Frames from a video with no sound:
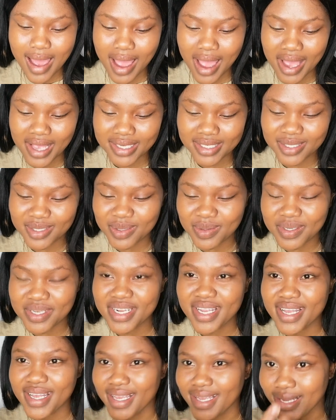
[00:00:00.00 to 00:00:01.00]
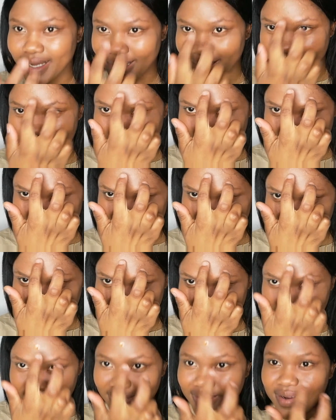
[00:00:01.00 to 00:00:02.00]
I just wanna,
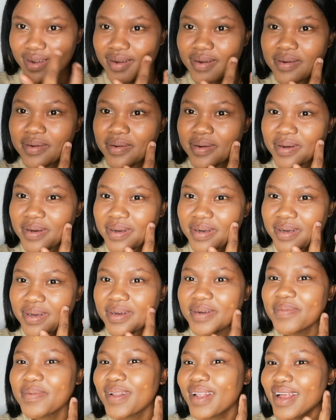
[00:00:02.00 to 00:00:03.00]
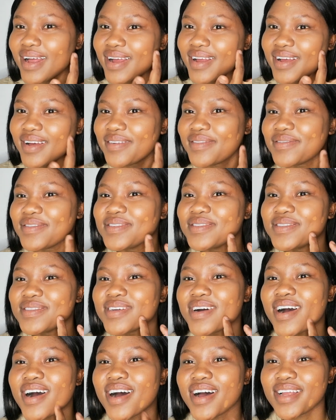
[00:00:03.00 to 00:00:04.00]
you know, apply a few
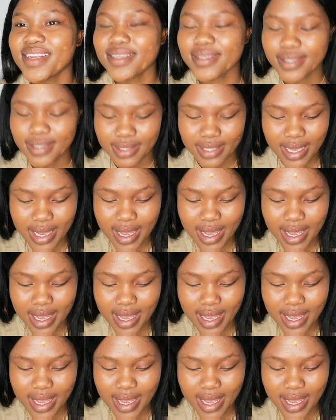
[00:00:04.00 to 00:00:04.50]
dots.